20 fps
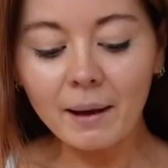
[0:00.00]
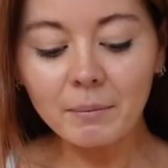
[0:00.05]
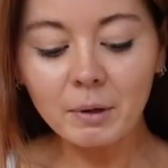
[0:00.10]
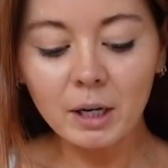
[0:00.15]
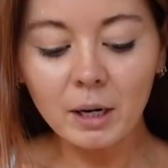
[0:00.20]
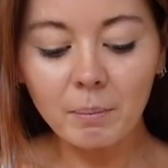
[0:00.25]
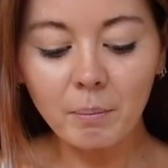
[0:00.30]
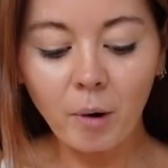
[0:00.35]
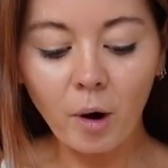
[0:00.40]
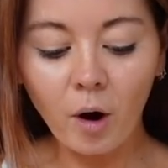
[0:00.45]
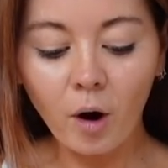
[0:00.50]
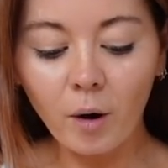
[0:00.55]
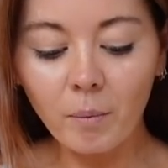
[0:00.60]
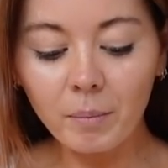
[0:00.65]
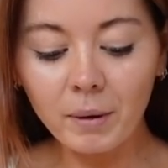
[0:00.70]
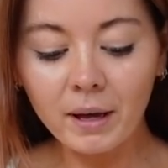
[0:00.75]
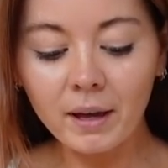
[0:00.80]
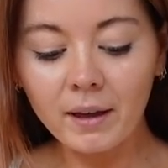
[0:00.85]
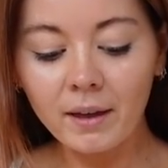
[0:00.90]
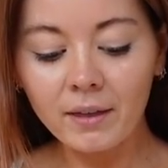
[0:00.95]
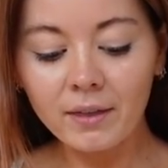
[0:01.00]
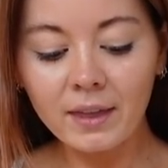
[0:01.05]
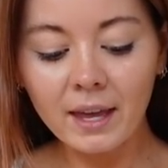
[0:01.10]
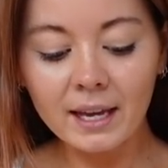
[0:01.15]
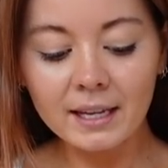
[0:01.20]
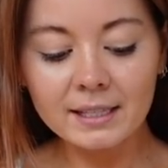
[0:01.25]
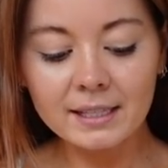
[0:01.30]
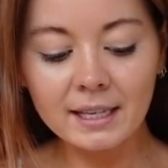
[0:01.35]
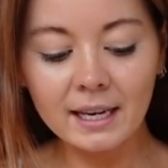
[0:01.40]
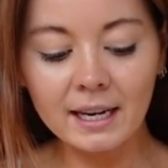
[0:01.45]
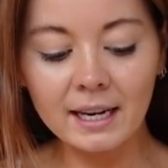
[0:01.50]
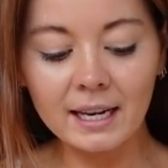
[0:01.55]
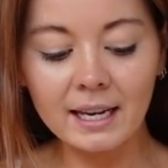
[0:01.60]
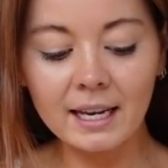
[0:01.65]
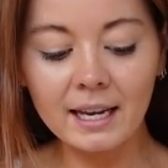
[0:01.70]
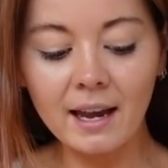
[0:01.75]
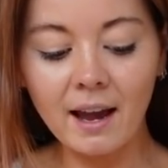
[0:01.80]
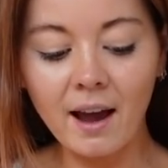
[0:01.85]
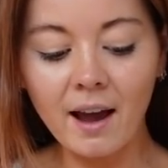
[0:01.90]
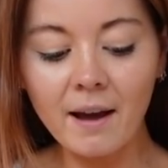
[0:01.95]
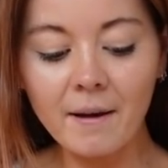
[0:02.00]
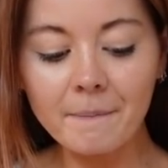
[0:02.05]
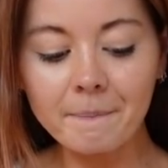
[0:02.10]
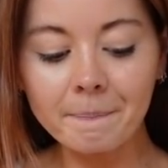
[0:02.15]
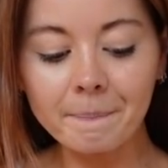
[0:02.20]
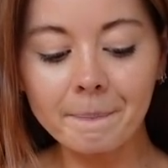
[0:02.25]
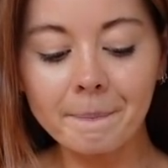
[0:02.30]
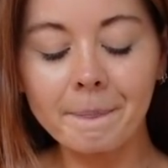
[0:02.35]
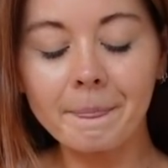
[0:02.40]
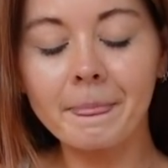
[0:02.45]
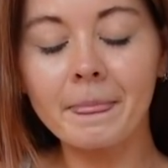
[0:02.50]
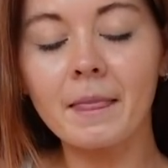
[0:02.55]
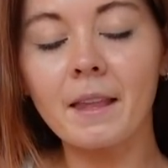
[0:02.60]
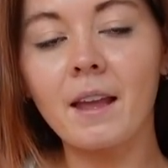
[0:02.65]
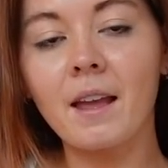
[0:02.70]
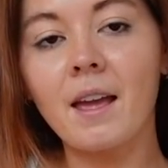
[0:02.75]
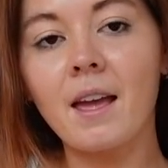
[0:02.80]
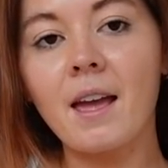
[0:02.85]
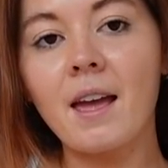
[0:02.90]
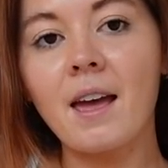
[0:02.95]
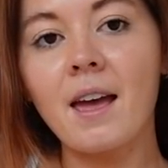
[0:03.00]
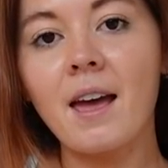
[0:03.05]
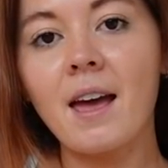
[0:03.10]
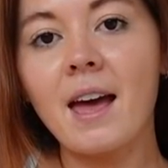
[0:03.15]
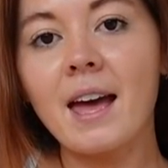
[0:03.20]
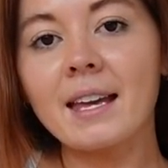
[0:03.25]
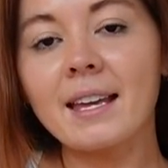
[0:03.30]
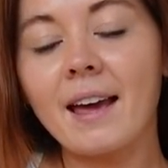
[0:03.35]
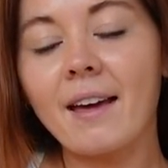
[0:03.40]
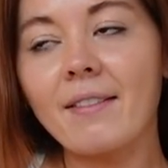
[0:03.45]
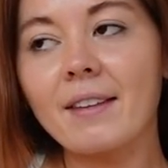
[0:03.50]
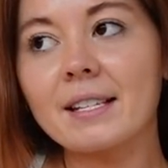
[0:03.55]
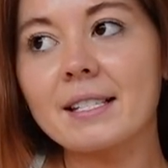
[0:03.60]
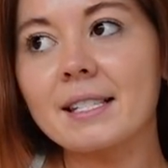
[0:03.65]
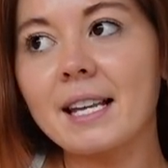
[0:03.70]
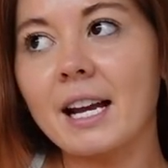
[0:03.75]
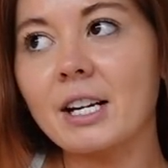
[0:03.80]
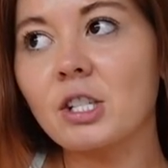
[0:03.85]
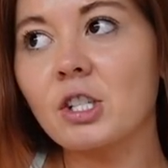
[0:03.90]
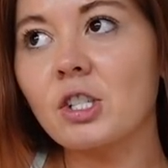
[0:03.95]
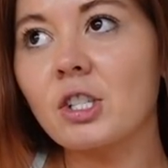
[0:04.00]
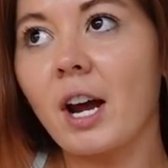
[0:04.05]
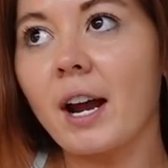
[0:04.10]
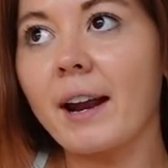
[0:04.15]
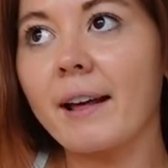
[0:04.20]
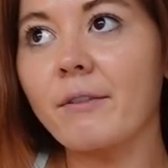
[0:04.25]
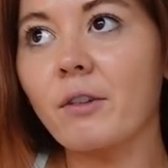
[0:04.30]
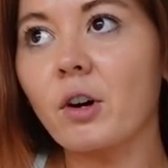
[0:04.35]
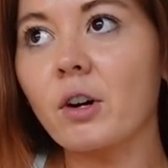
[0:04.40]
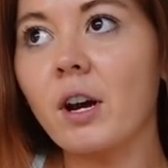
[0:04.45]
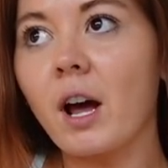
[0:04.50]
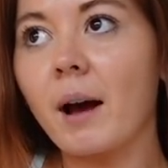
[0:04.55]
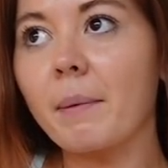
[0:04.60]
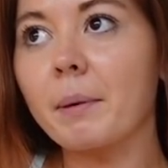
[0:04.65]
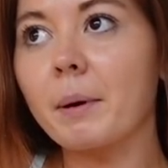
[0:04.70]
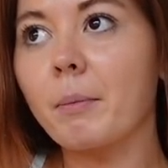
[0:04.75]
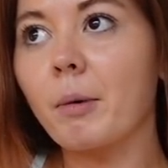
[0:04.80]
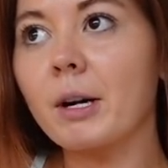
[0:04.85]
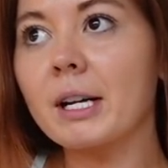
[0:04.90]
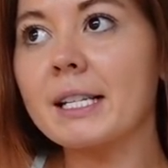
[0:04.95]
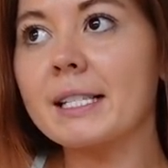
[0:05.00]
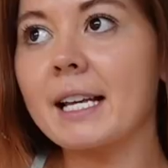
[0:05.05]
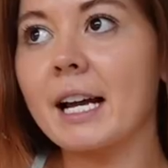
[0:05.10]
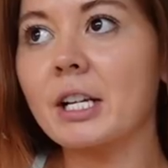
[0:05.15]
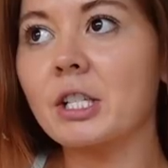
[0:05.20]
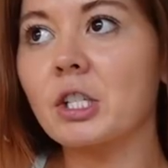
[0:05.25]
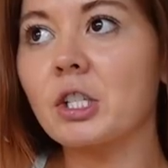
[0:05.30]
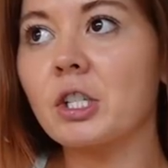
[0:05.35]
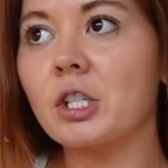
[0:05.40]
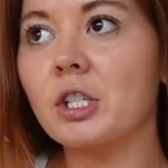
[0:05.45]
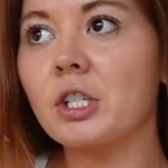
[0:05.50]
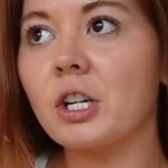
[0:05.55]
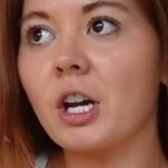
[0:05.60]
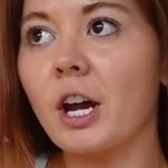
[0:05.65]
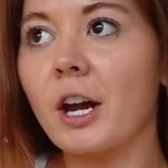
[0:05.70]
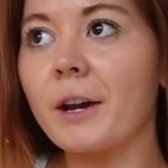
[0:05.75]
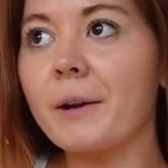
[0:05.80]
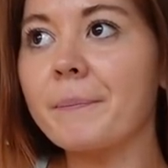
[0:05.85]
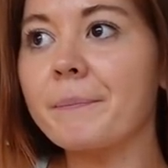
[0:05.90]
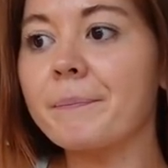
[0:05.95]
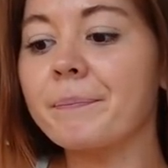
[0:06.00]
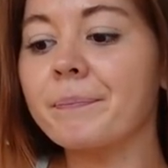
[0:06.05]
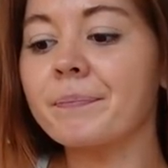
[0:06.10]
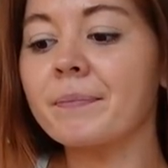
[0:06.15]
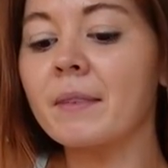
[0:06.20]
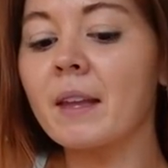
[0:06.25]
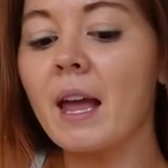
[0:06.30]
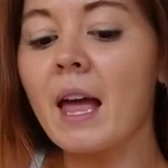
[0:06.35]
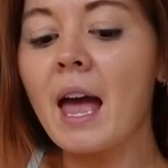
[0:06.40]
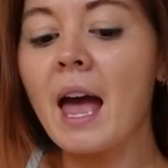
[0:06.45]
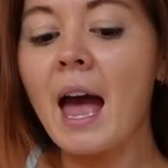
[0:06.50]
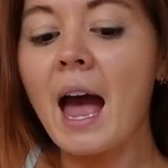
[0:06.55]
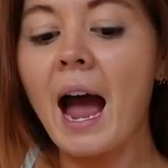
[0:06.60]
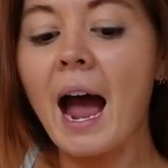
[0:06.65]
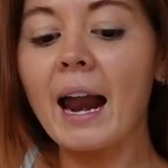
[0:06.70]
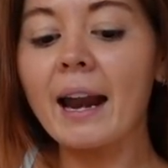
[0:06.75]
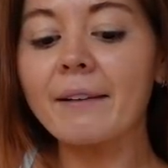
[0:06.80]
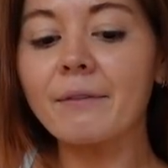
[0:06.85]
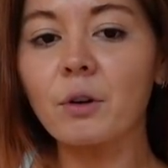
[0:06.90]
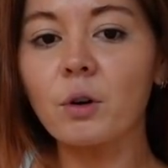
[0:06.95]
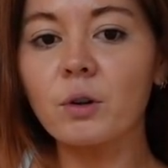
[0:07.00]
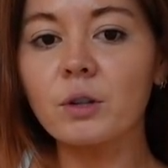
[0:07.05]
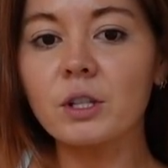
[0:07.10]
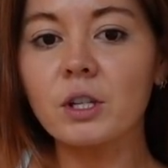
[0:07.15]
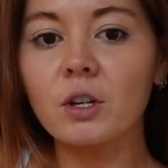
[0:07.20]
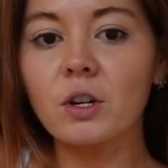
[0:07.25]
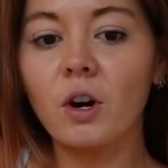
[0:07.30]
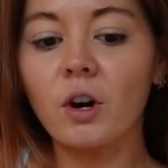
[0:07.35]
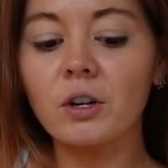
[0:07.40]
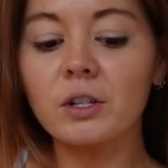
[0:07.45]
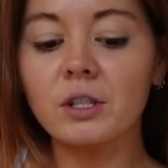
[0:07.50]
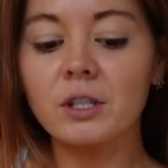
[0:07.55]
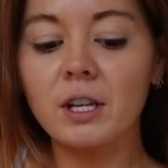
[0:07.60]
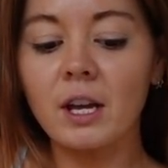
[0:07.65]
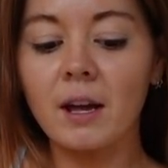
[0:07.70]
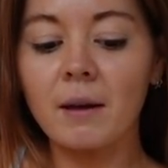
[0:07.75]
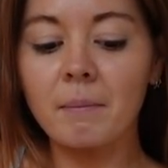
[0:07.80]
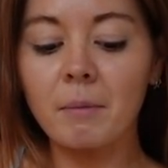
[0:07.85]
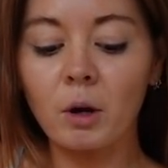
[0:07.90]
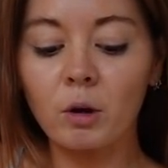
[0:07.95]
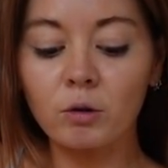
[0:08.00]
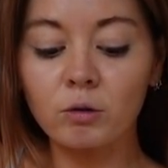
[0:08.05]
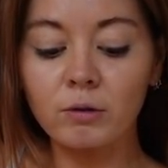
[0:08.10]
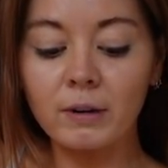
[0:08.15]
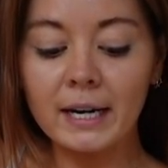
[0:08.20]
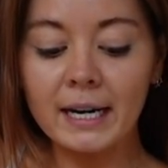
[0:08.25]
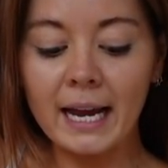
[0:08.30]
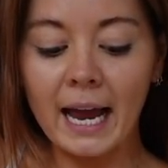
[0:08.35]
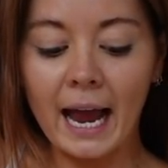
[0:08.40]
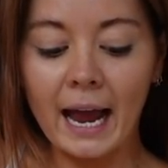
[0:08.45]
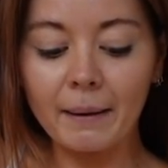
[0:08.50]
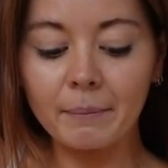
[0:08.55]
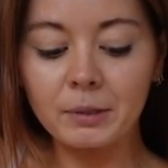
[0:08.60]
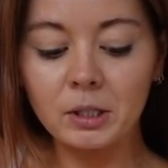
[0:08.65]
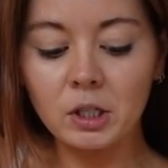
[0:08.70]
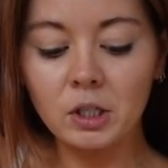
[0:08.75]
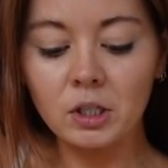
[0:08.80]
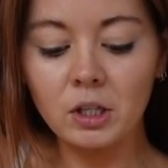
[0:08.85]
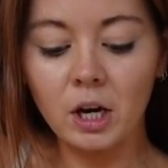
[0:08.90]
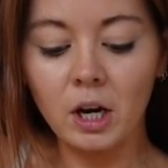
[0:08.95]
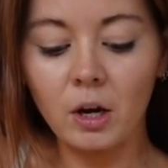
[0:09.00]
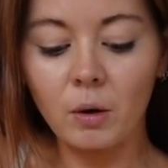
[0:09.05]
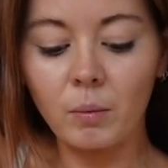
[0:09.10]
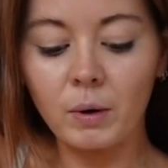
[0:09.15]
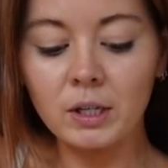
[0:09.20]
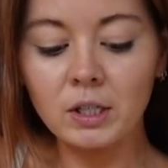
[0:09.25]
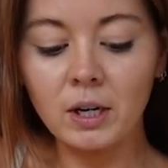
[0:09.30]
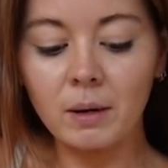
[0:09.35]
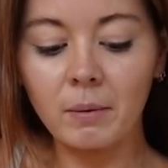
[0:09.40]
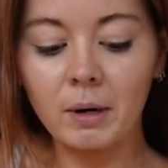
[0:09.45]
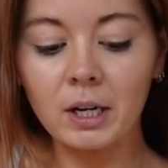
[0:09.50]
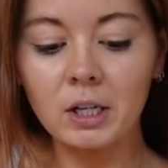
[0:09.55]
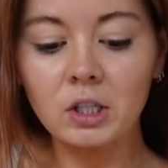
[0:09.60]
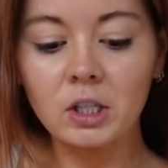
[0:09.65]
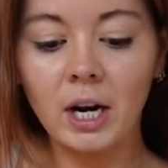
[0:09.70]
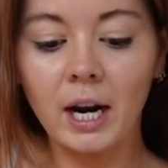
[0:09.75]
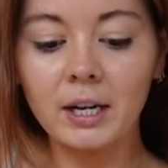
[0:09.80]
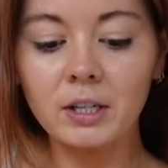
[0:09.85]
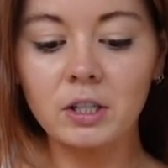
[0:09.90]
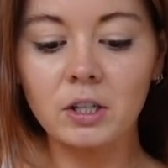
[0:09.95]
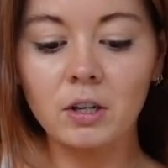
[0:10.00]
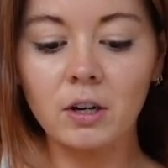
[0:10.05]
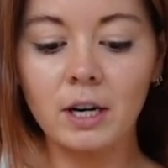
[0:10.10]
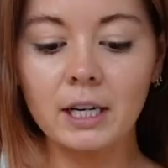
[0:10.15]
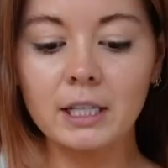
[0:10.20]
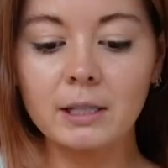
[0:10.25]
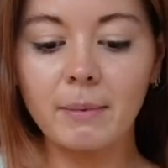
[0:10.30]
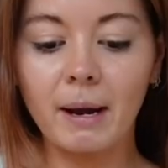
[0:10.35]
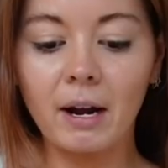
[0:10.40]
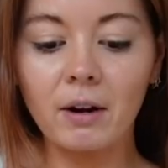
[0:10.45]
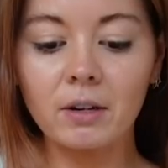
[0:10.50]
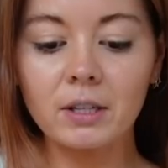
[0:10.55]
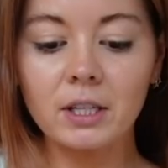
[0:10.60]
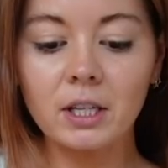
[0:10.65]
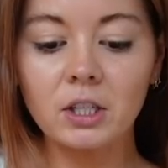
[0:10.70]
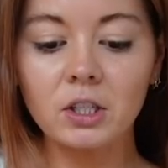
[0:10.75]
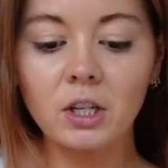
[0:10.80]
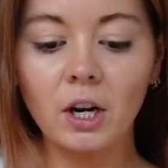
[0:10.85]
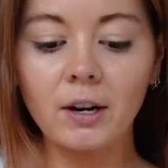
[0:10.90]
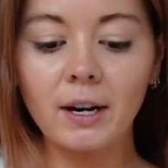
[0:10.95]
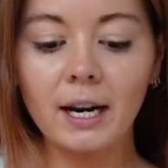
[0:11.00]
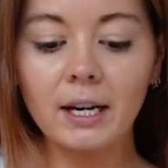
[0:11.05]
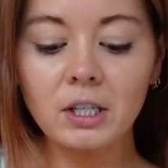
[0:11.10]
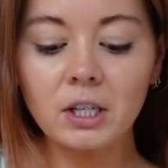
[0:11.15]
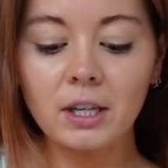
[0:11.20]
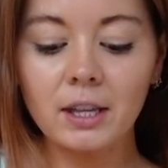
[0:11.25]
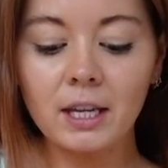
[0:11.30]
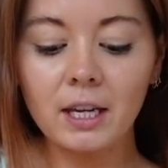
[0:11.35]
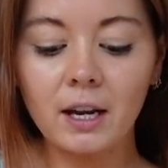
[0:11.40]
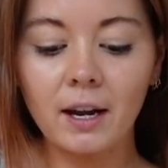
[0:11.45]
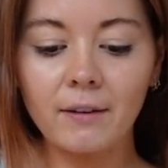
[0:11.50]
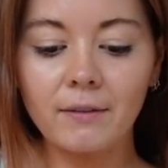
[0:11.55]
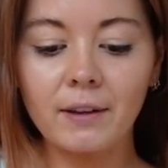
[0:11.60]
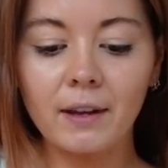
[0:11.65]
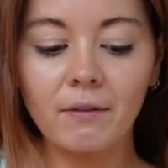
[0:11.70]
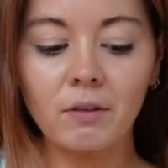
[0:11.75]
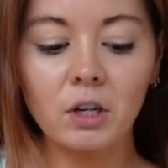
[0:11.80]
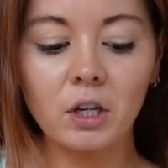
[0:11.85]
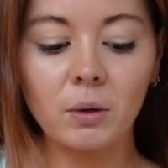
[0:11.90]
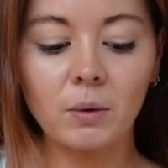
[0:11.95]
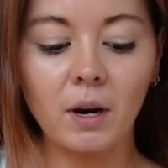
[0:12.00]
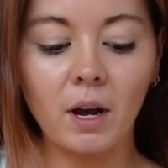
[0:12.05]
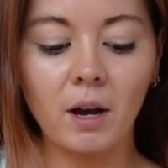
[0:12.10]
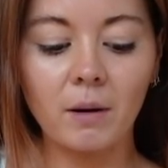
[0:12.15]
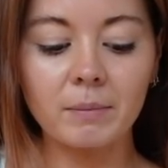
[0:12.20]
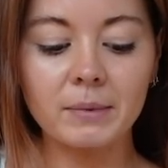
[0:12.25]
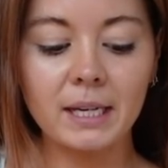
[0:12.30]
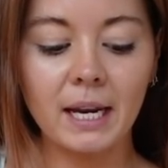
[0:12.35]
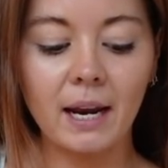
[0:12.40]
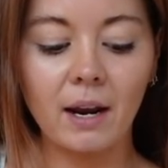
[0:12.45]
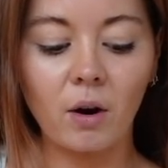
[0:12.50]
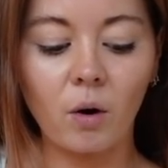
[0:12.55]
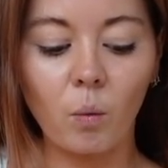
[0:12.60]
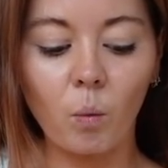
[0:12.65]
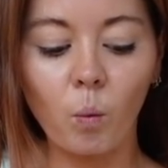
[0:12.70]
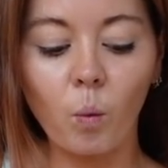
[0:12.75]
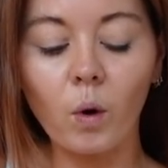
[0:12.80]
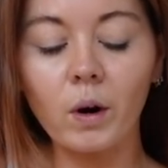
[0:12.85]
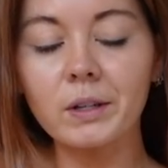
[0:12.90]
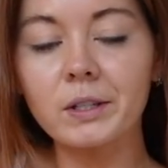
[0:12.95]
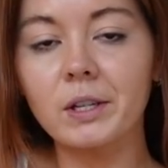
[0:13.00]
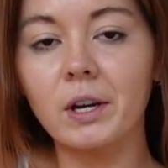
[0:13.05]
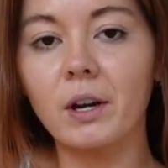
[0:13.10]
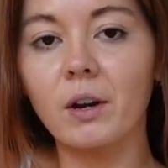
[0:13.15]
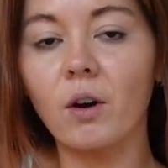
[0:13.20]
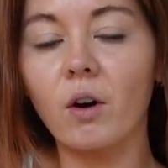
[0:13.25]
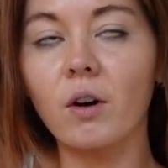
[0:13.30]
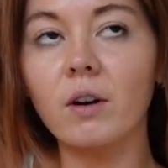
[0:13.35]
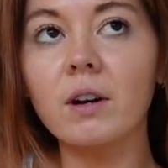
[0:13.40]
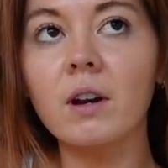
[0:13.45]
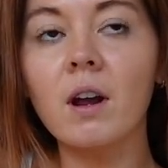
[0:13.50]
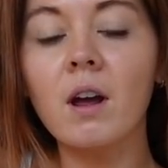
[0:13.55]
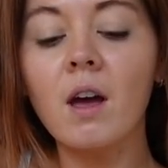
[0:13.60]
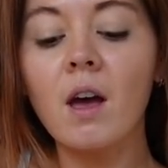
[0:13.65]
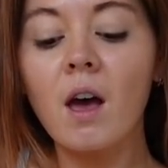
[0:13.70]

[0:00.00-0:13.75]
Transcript: I'm gonna pop this in here. get this session done. I've got an upper body session to do, and I've also got some rehab to do, which I'm going to chat to you guys about, because I don't actually think I've given you an update on what's going on.